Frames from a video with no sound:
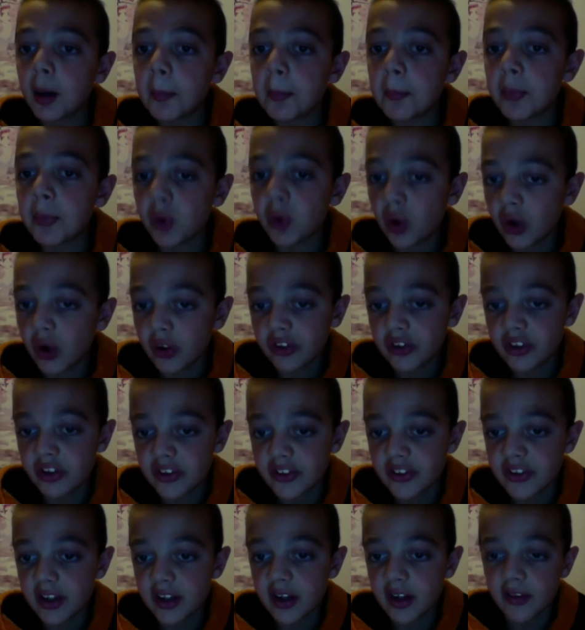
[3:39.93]

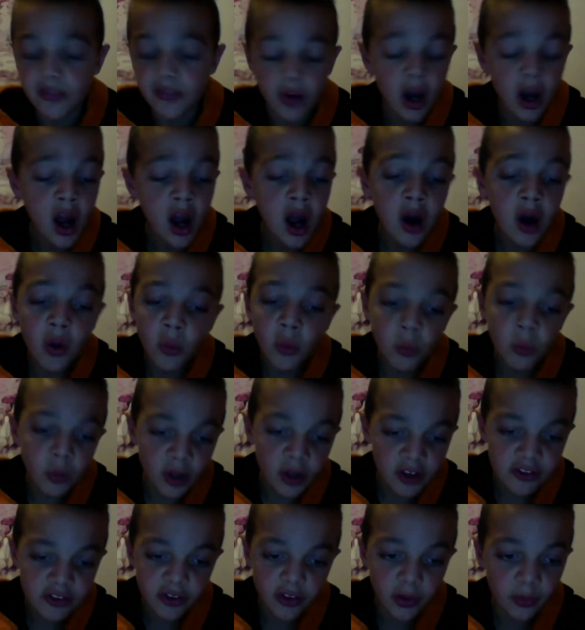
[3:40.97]
positive
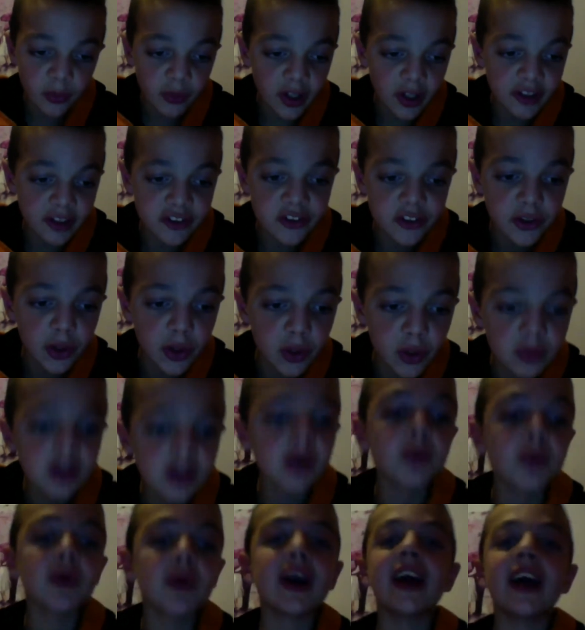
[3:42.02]
result, a
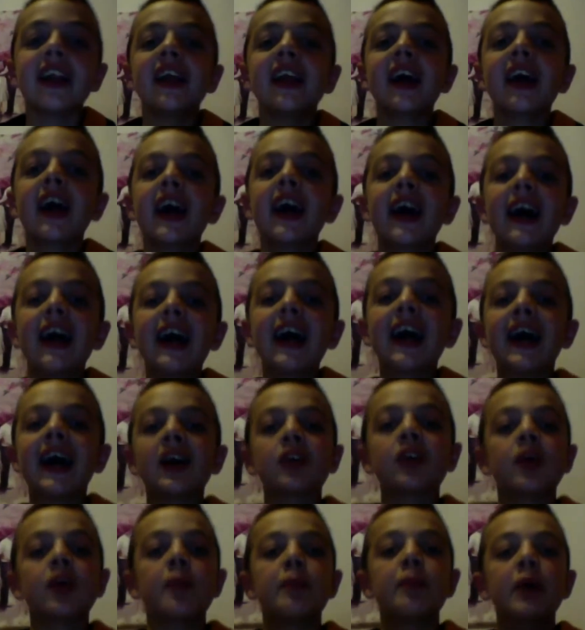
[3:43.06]
2-0 win,
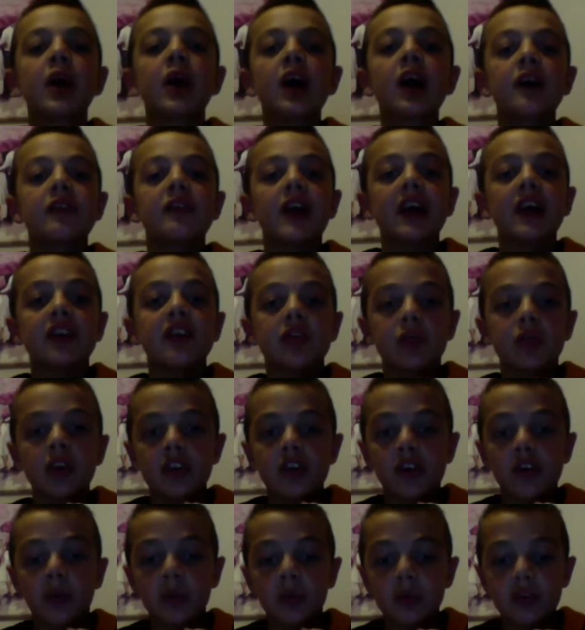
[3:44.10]
and the perfect
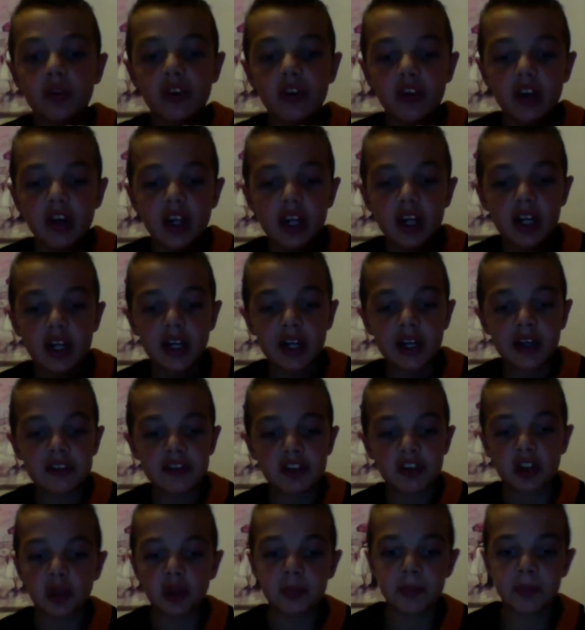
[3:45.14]
result
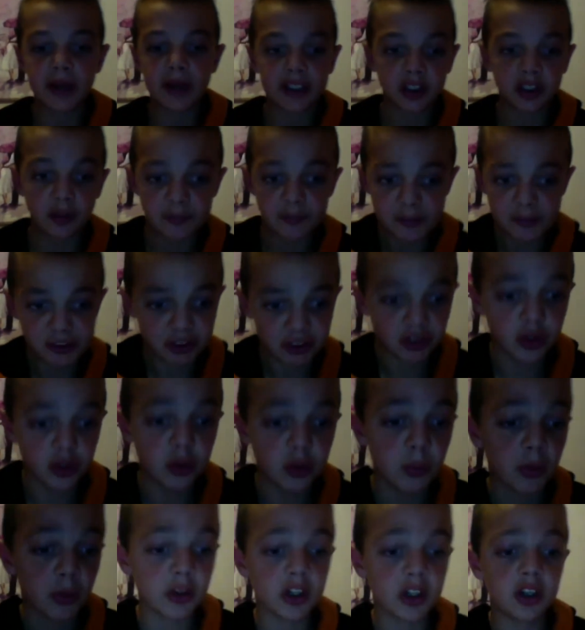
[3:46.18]
to come back off a
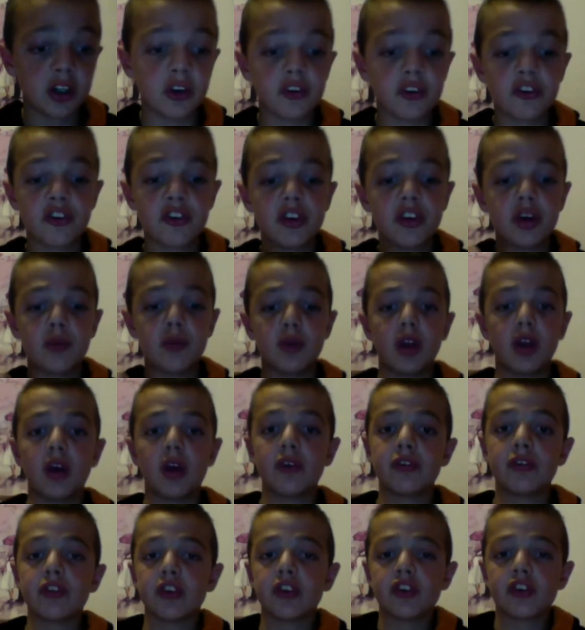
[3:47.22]
2-1 loss at
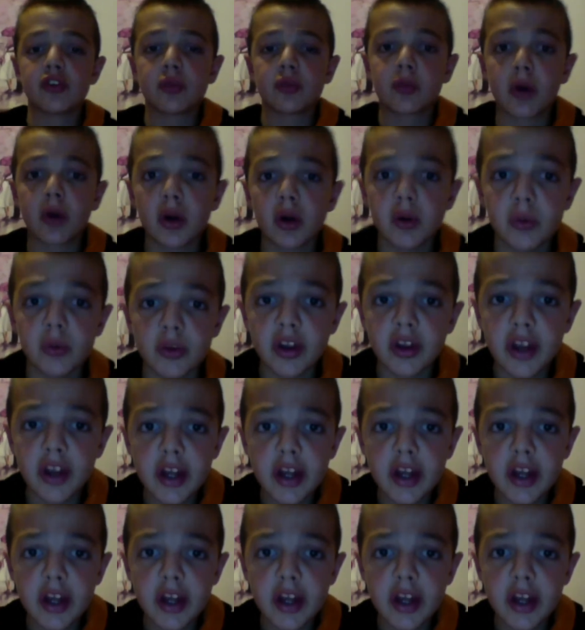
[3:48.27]
Loftus Road